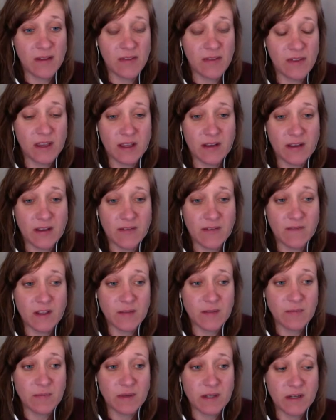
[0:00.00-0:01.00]
think
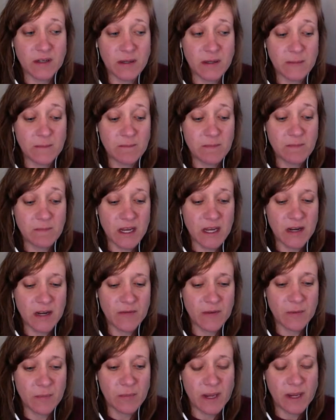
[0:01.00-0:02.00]
that's been a kind
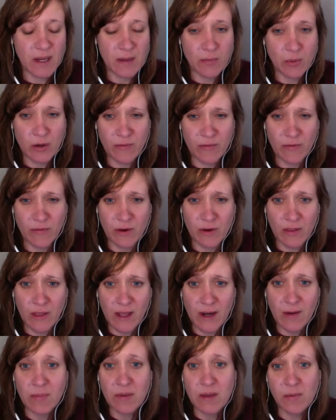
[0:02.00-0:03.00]
of a pain point for a
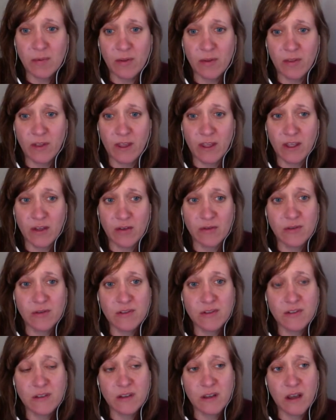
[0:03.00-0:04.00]
lot of people that
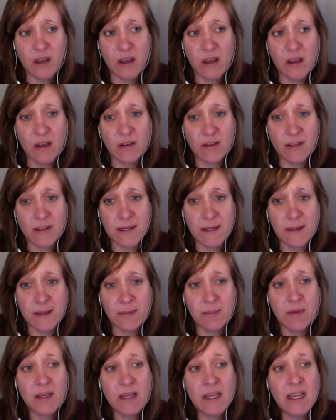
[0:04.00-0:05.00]
use ClickUp.
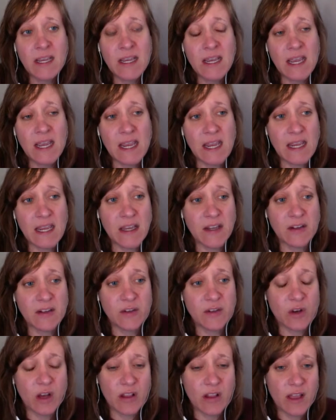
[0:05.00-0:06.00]
And
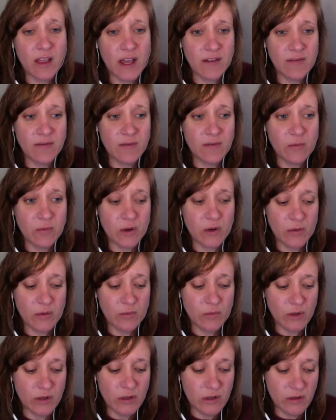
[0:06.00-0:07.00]
a lot of what
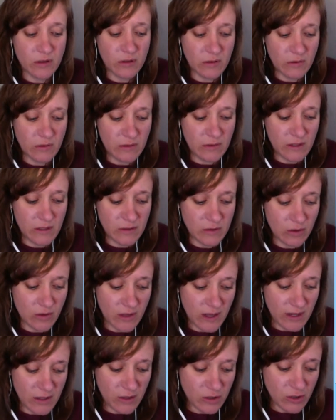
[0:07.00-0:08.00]
will this will
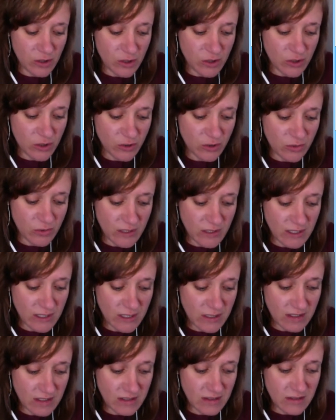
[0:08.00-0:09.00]
allow you to do
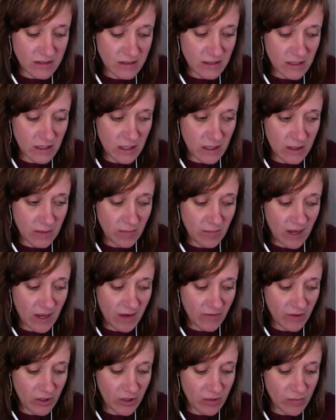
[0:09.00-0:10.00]
is
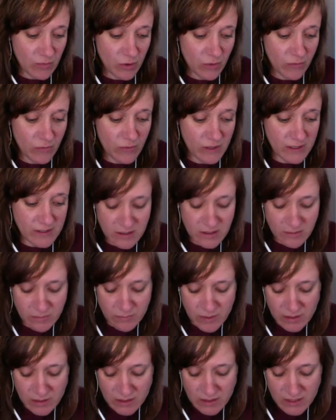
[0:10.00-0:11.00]
have a little more
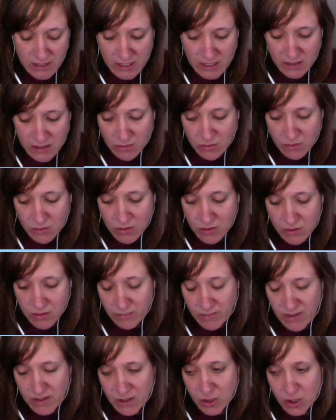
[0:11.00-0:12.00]
flexibility or
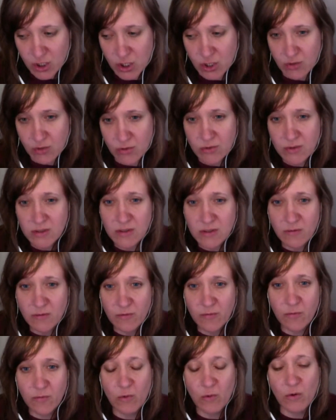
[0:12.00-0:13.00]
better use
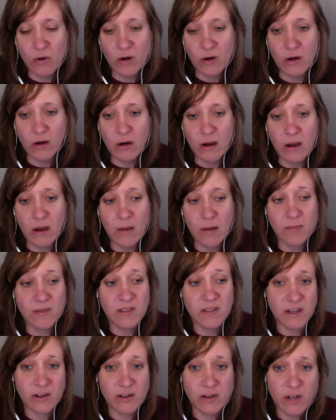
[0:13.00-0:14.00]
for
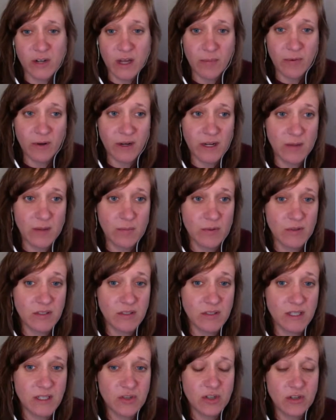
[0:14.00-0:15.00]
standard operating
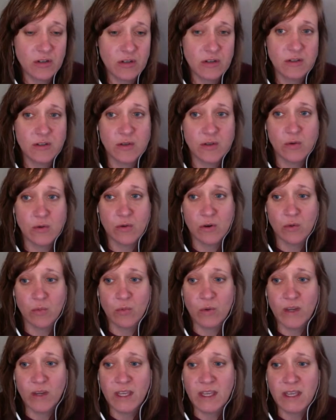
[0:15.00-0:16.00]
procedures or
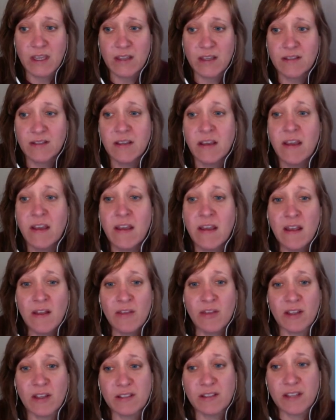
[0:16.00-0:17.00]
wikis,
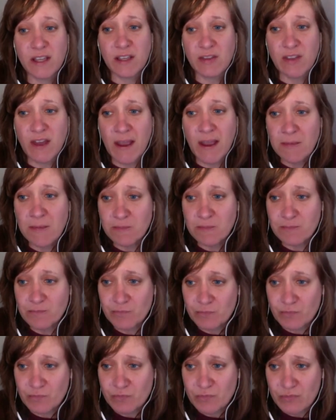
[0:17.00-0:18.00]
things like that.
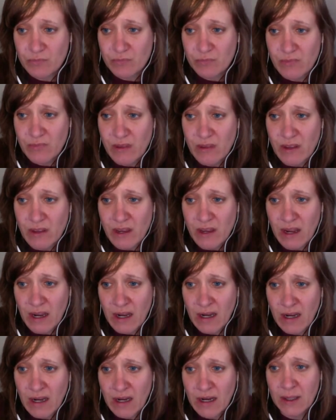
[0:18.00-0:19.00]

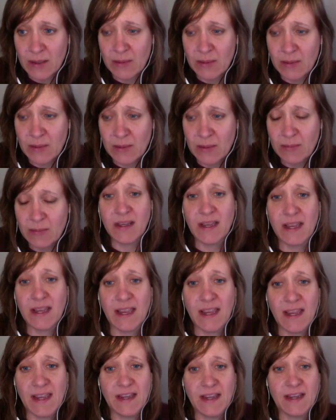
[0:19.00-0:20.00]
Um,
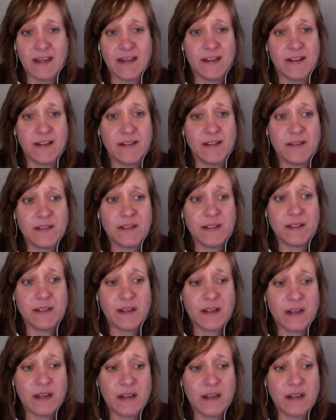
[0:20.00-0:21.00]
and
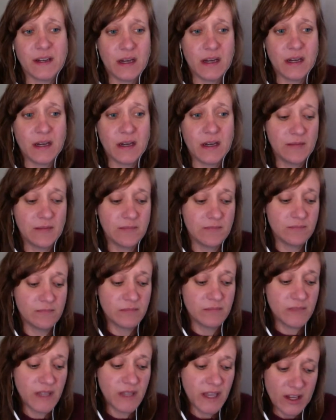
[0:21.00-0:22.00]

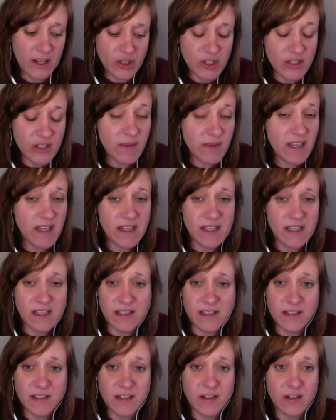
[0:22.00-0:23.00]
yeah, and just make it
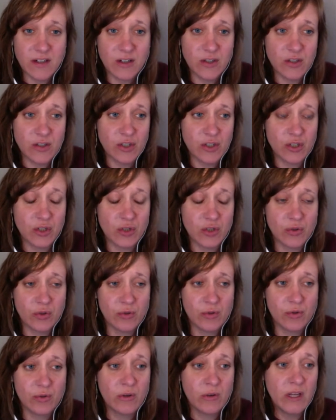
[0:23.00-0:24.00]
easier
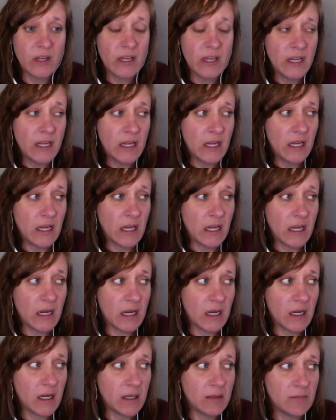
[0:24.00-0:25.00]
to
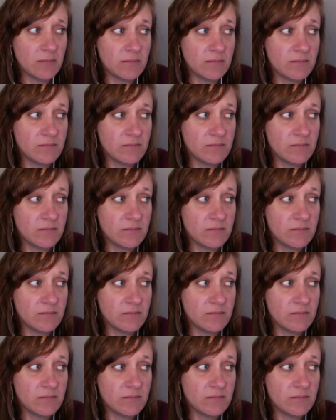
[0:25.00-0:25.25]
um,